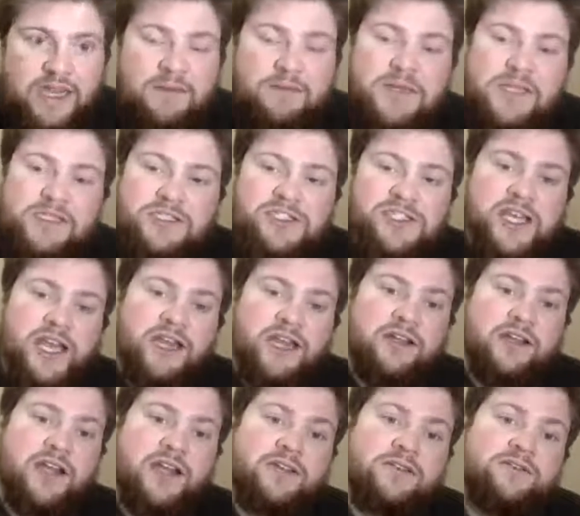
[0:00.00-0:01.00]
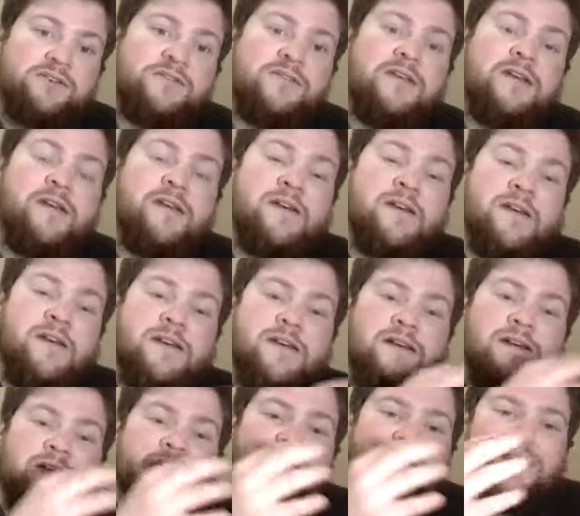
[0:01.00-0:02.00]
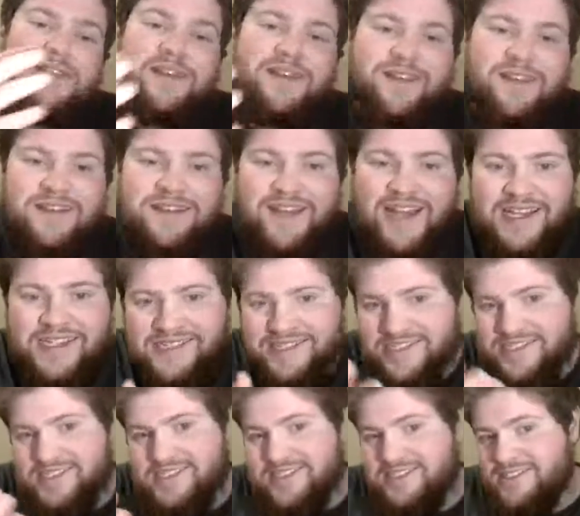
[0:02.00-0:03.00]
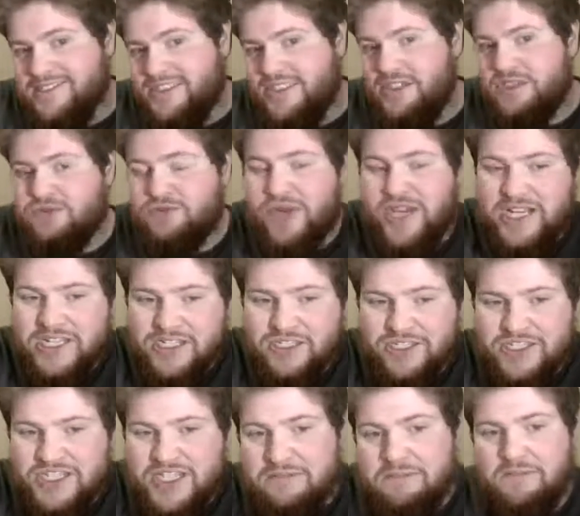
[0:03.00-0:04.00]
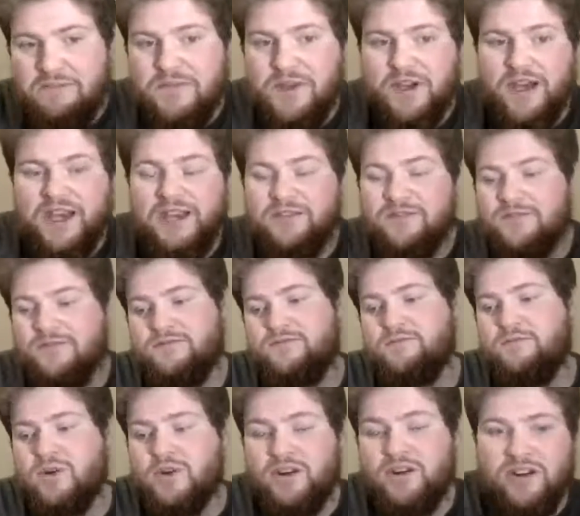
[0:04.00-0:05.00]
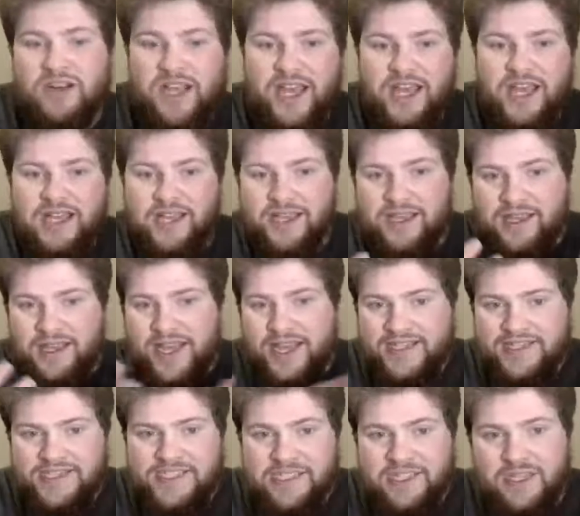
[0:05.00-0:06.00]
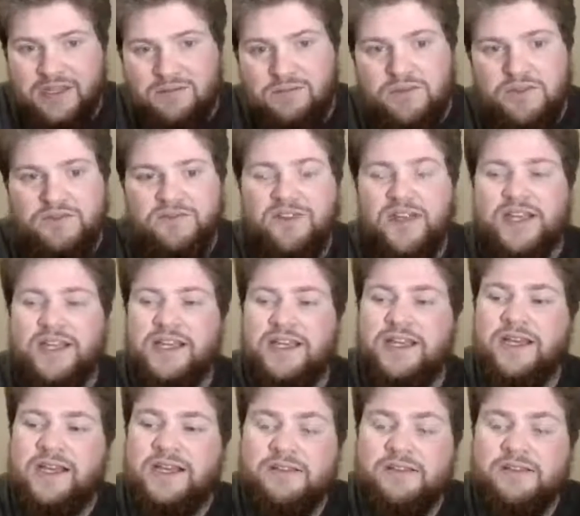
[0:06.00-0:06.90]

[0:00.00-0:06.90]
and it means you get your kind of 90s Ranger team, your kind of Burger King kids club of like,